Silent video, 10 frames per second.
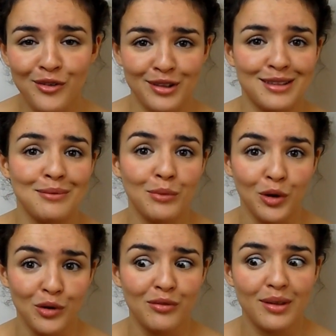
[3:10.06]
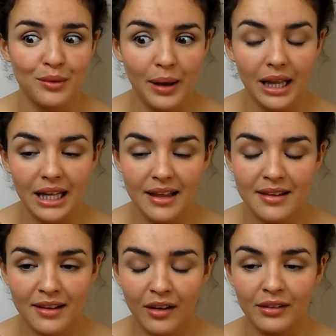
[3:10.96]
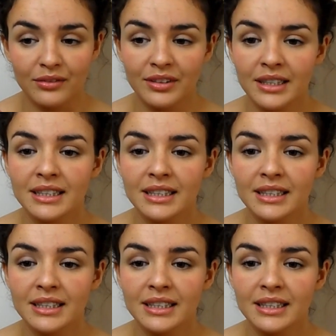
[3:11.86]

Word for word: sofas to move as well it's kind of